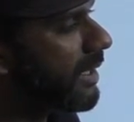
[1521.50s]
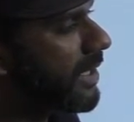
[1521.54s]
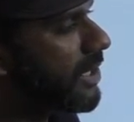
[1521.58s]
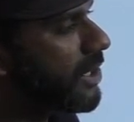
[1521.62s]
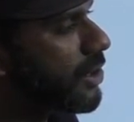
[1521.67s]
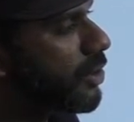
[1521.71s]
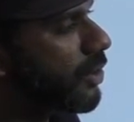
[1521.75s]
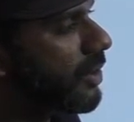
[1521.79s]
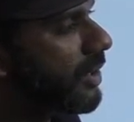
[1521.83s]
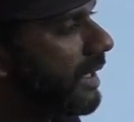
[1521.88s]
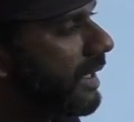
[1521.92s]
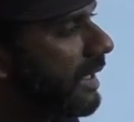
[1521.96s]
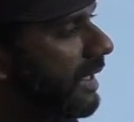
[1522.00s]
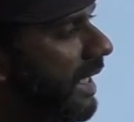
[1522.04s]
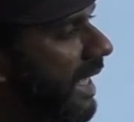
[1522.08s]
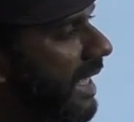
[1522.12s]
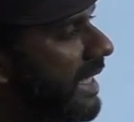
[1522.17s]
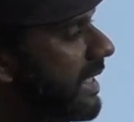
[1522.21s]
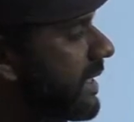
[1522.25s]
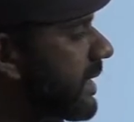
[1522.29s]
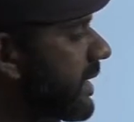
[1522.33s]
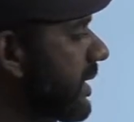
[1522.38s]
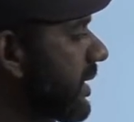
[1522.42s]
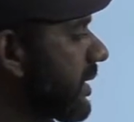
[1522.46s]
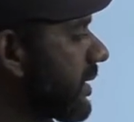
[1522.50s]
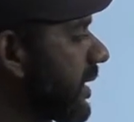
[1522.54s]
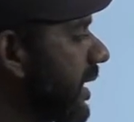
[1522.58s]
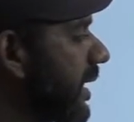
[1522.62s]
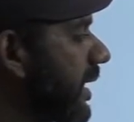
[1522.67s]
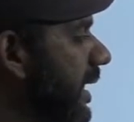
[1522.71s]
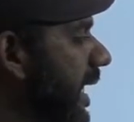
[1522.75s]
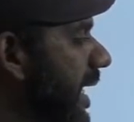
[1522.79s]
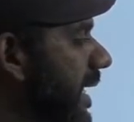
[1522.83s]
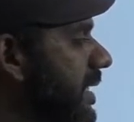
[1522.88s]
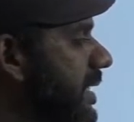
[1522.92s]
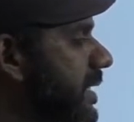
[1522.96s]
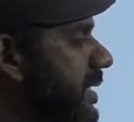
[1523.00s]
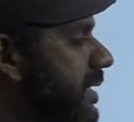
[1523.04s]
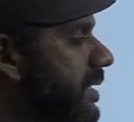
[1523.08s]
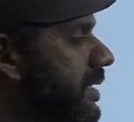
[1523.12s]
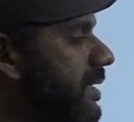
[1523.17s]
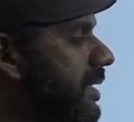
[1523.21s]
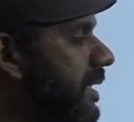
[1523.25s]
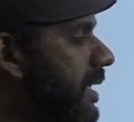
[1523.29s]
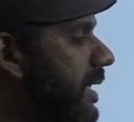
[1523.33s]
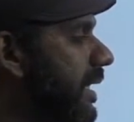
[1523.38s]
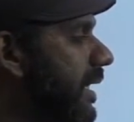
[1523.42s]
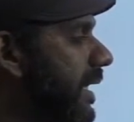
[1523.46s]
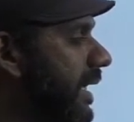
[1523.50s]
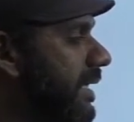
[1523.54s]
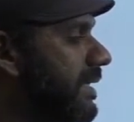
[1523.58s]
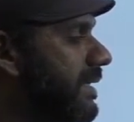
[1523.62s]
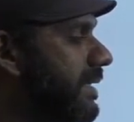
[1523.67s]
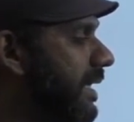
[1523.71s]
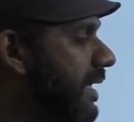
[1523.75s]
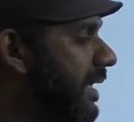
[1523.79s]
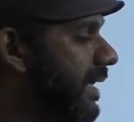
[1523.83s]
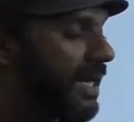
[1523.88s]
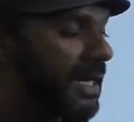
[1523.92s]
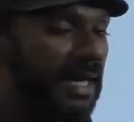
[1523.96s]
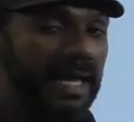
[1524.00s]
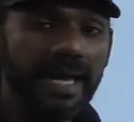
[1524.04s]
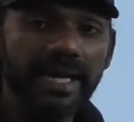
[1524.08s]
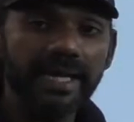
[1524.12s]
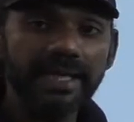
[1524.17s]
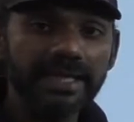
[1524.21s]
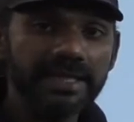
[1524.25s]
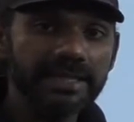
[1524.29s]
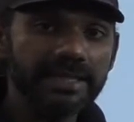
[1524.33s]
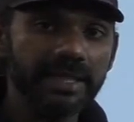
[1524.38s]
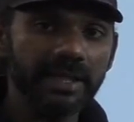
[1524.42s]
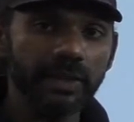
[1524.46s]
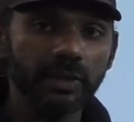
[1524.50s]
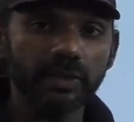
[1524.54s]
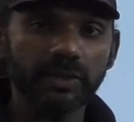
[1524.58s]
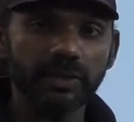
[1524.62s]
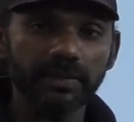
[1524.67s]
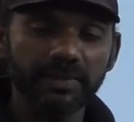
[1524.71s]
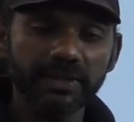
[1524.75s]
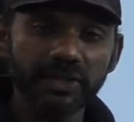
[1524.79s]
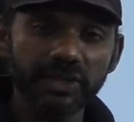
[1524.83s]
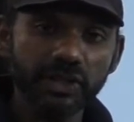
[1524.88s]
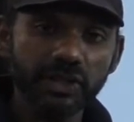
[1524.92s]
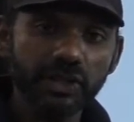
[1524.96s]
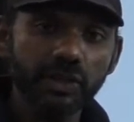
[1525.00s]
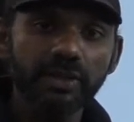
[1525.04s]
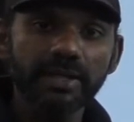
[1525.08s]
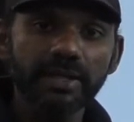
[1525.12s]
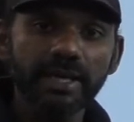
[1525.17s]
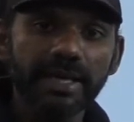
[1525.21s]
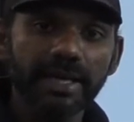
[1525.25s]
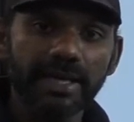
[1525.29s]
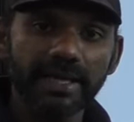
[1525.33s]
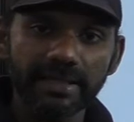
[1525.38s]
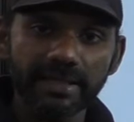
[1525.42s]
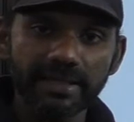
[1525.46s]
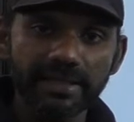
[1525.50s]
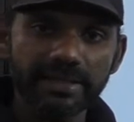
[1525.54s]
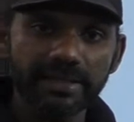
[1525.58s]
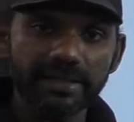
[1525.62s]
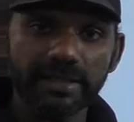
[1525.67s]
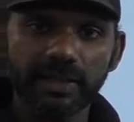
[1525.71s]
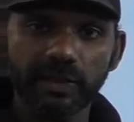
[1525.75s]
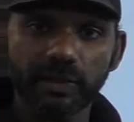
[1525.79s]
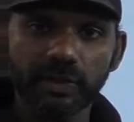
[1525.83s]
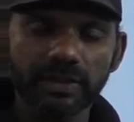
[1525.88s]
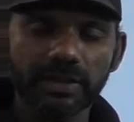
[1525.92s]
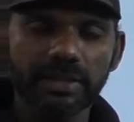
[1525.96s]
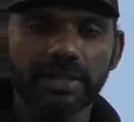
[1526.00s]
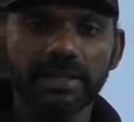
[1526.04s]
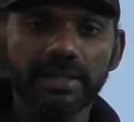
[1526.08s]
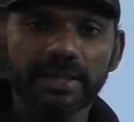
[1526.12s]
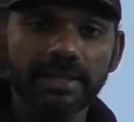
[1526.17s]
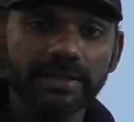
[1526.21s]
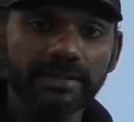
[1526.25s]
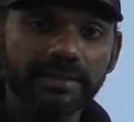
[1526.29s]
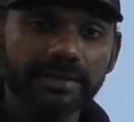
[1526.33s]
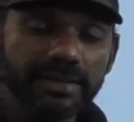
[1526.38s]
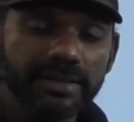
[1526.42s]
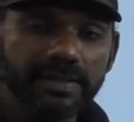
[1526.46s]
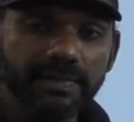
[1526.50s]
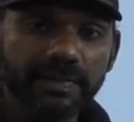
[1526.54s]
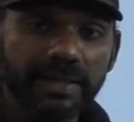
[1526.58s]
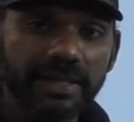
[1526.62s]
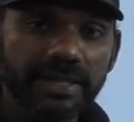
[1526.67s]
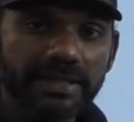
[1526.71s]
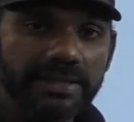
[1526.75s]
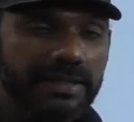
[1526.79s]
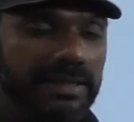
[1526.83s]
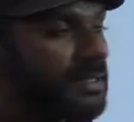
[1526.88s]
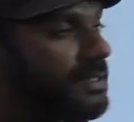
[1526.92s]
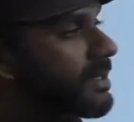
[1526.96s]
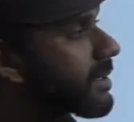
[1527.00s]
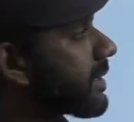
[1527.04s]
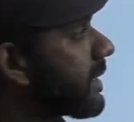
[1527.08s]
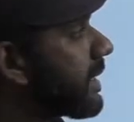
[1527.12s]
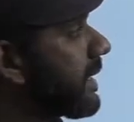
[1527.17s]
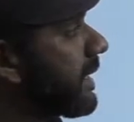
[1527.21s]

he should light the lantern and hang it out. That means should hang it out. This makes sense.